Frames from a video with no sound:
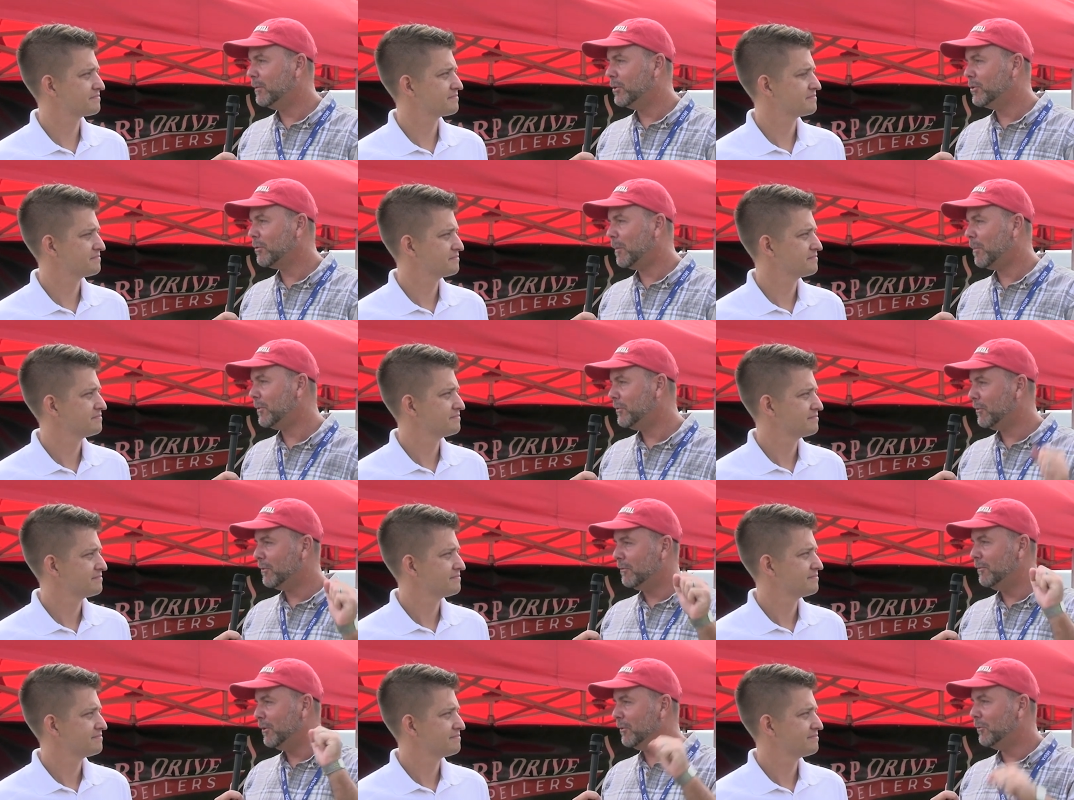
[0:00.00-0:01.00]
Speaker 1: even show up at
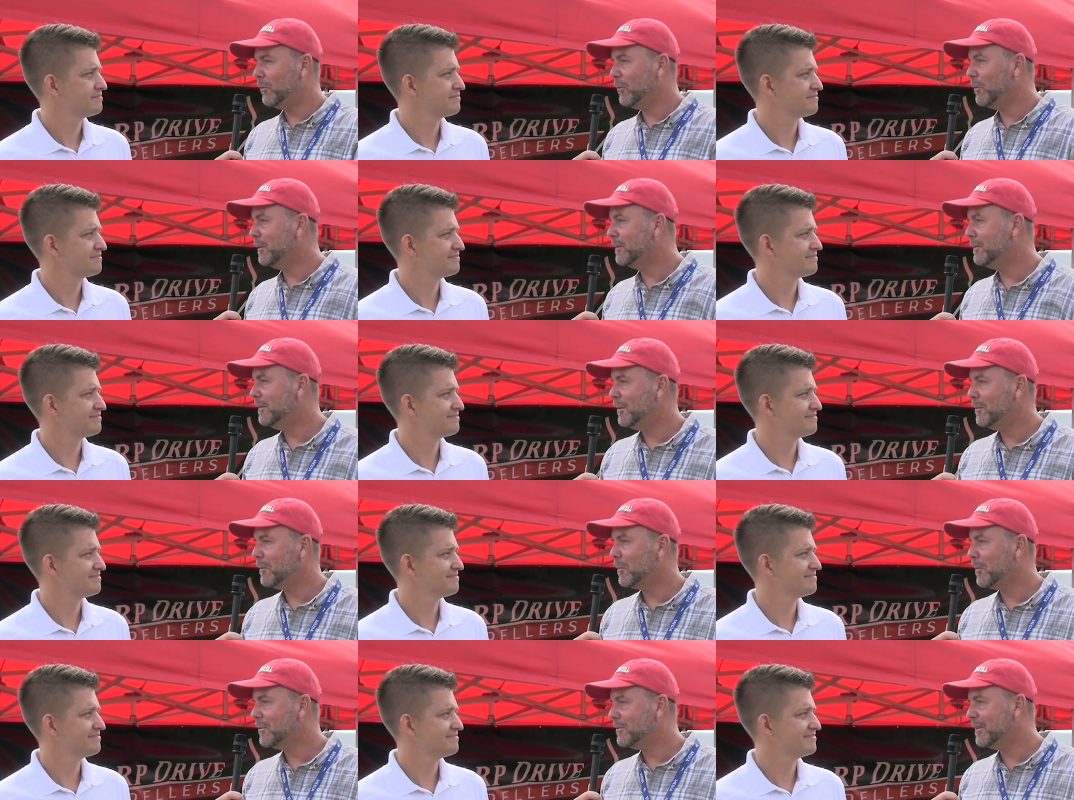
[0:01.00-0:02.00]
your door and see you
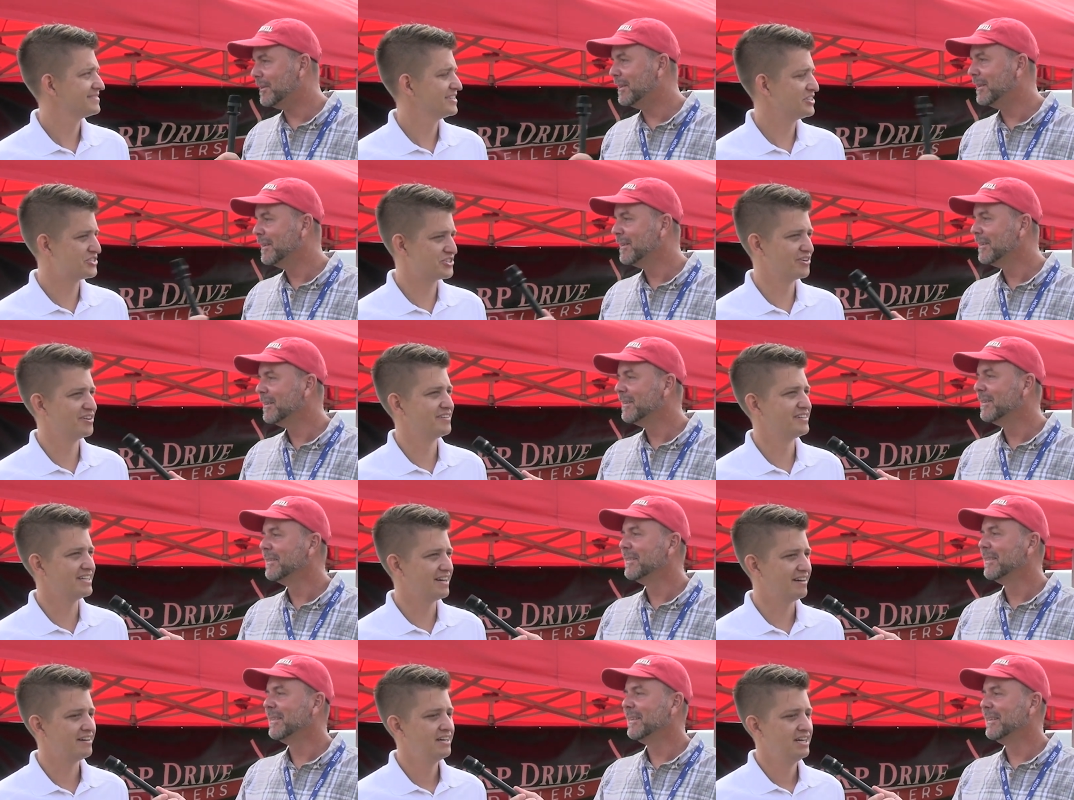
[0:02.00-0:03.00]
in person?
Speaker 2: Sure,
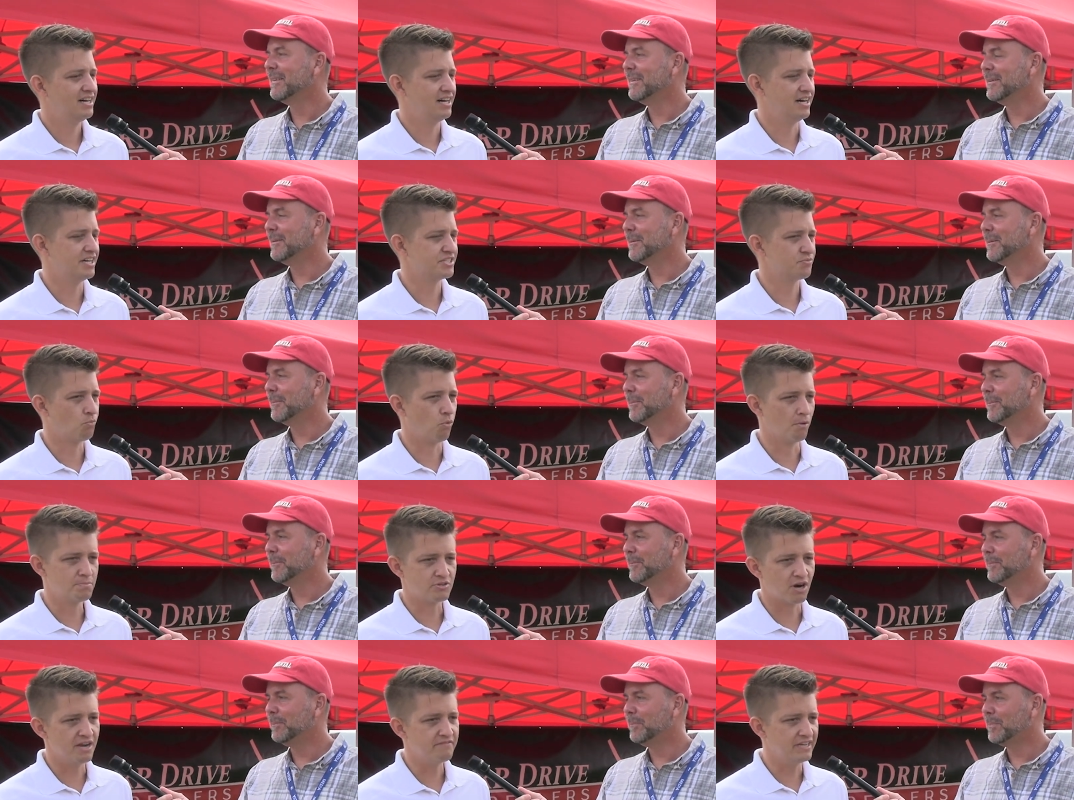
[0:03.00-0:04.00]
yeah. It's Warp
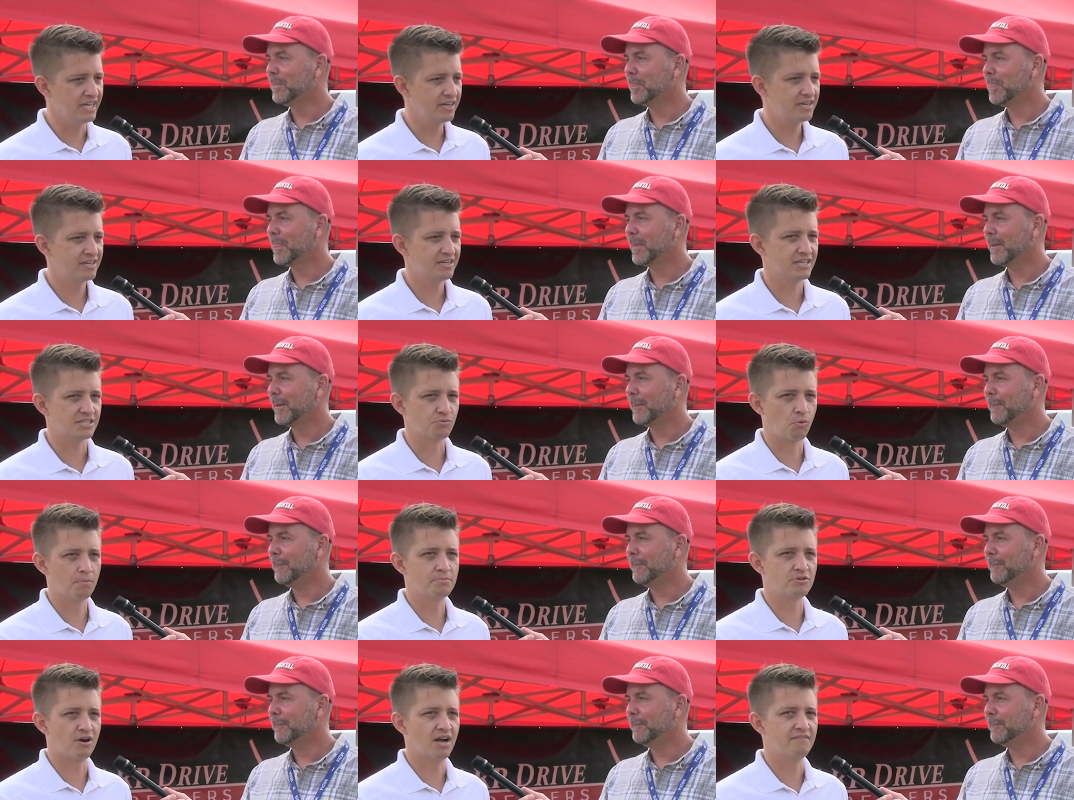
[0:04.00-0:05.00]
Drive Inc. That's
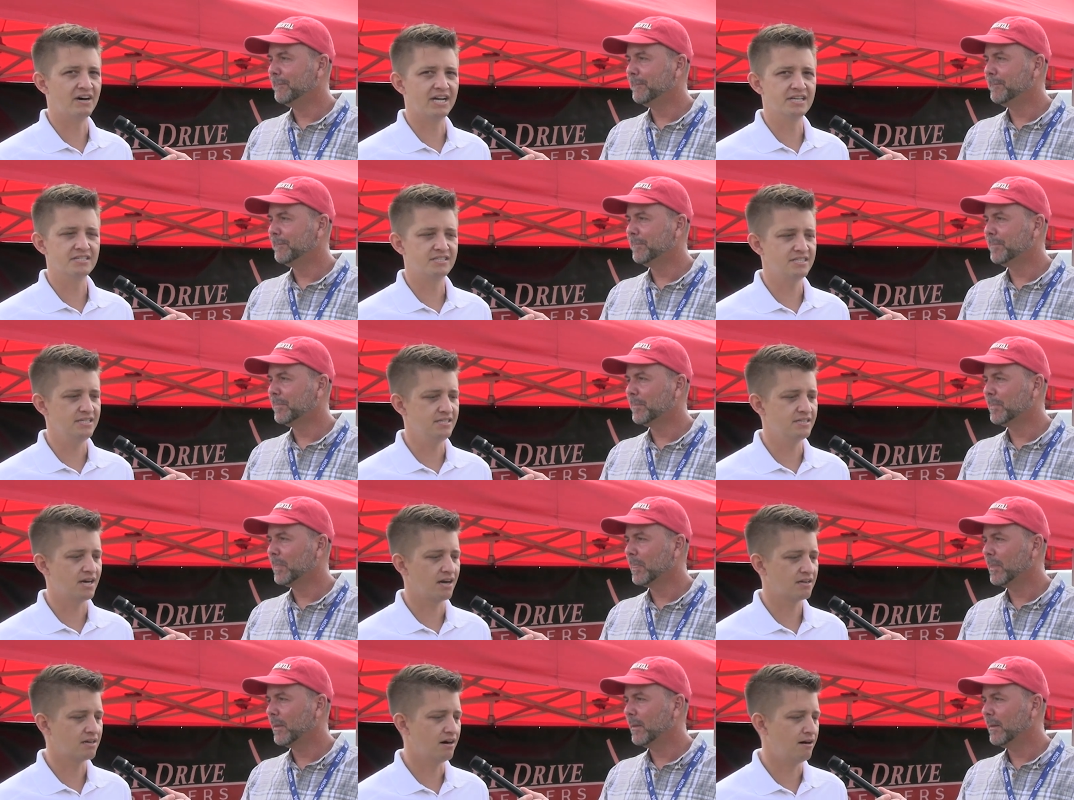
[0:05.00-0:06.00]

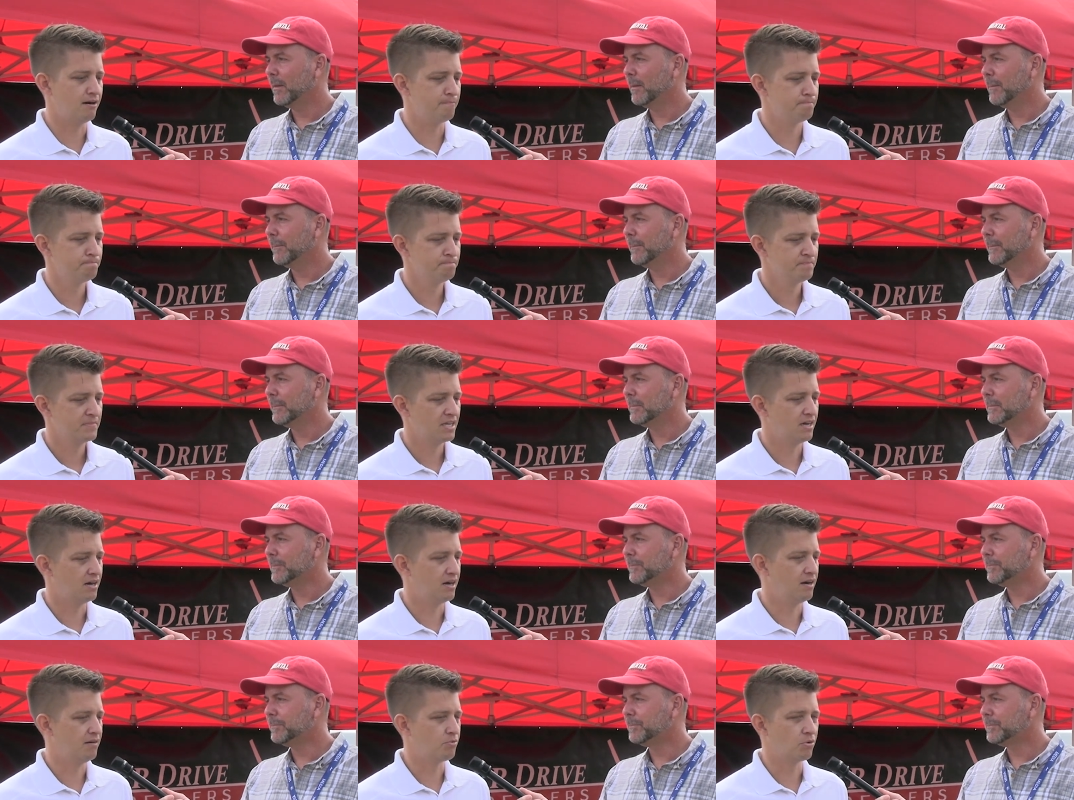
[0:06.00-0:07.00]
warpdriveinc.com.
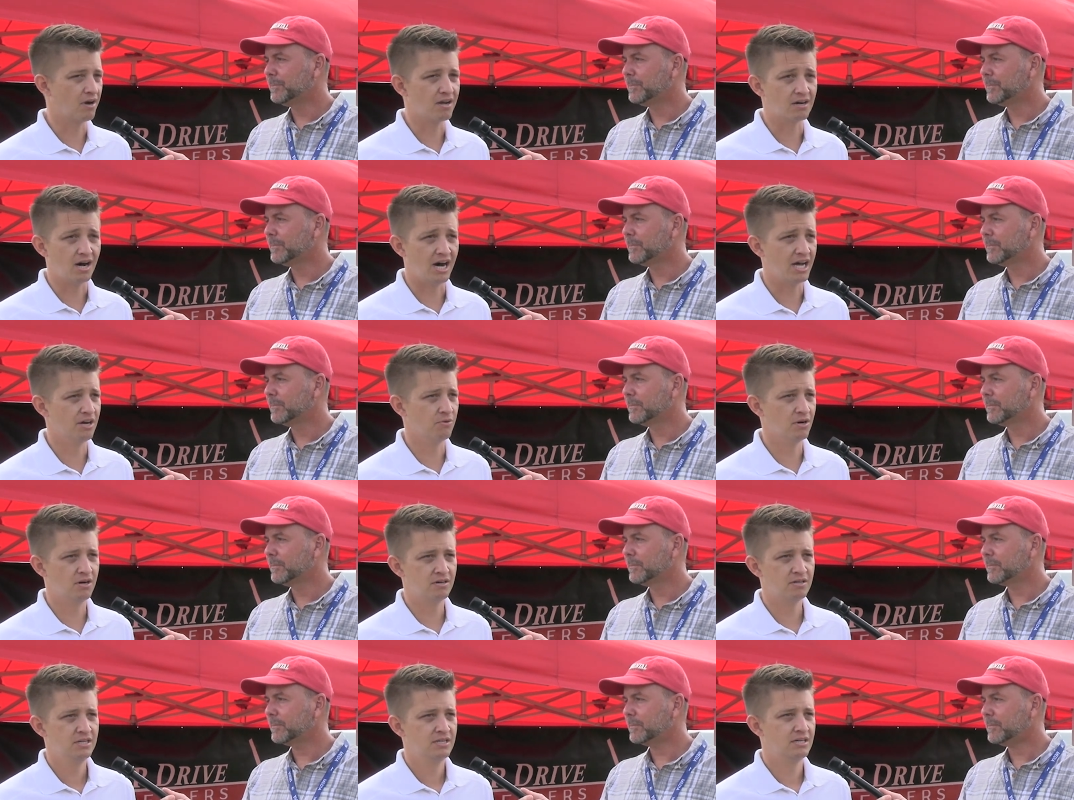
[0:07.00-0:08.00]
We're out of Iowa,